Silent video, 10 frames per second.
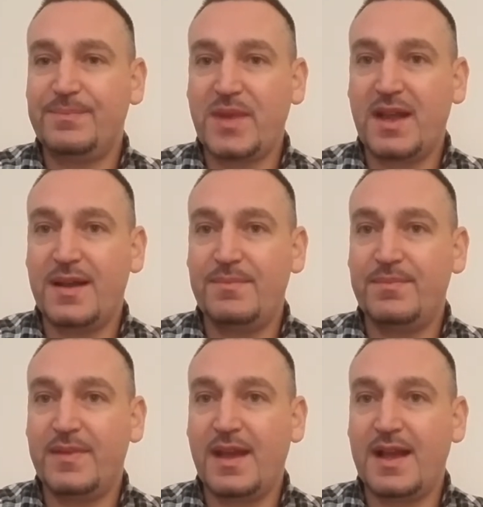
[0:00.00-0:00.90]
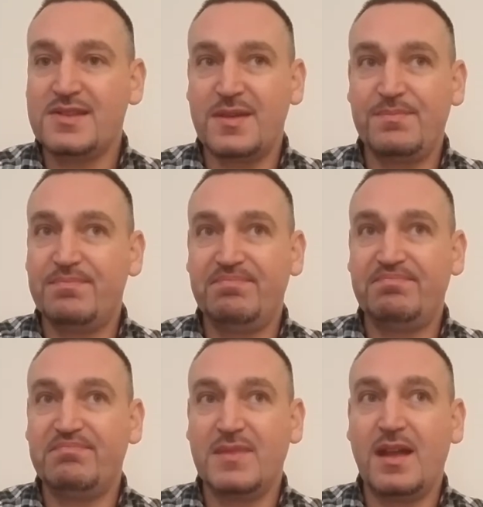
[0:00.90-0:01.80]
It has a
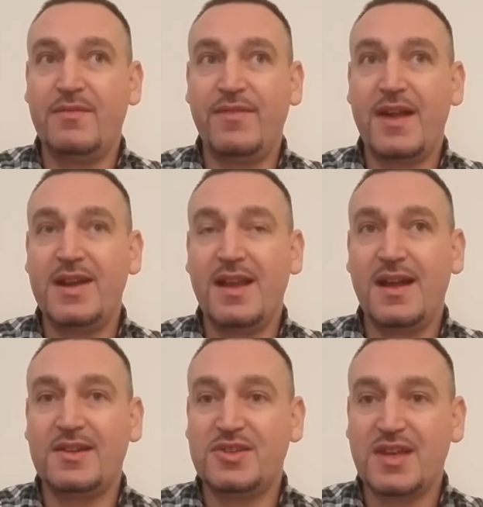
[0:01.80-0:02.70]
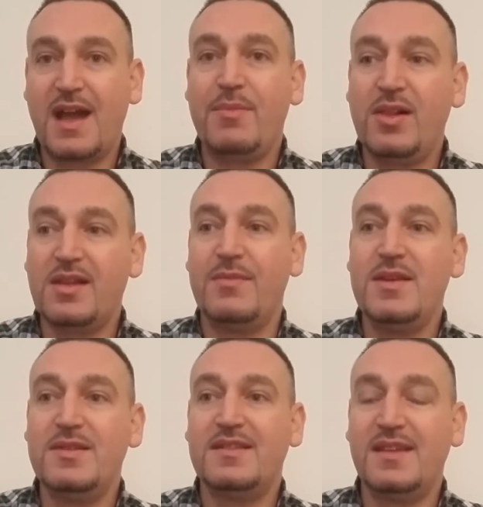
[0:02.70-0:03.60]
very large Tamil
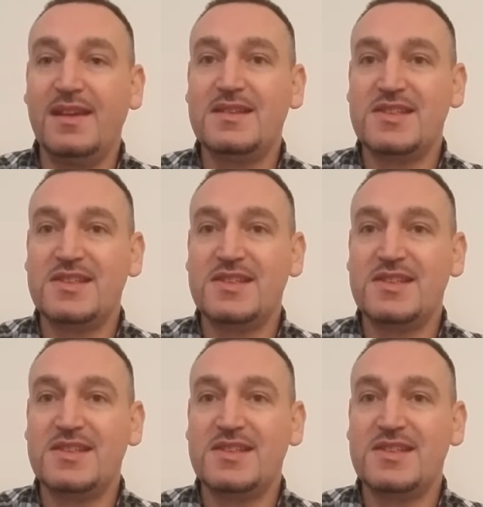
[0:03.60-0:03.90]
community,